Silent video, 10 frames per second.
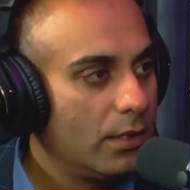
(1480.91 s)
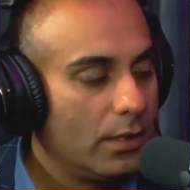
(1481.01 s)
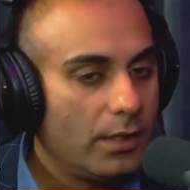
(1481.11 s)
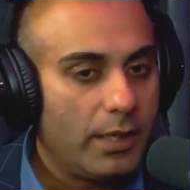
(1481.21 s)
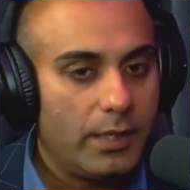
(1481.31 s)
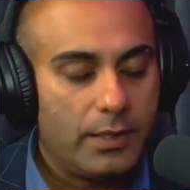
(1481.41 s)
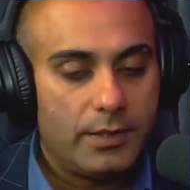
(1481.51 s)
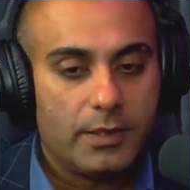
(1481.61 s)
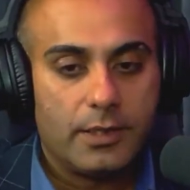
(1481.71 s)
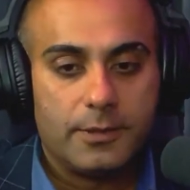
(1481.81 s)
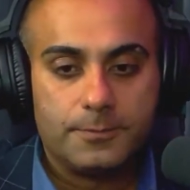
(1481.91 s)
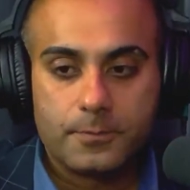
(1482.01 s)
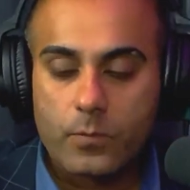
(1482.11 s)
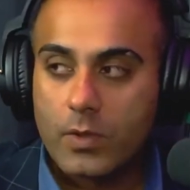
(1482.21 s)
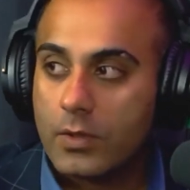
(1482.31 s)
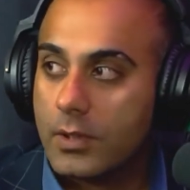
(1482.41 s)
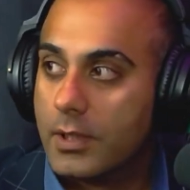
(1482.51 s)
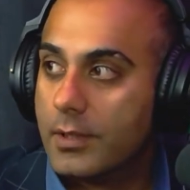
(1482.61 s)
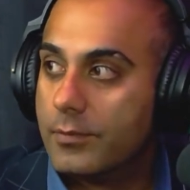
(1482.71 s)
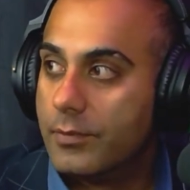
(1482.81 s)
And
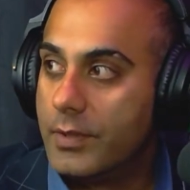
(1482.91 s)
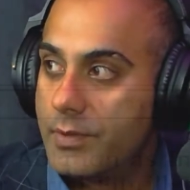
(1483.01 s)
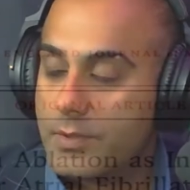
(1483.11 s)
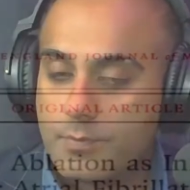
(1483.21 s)
we were part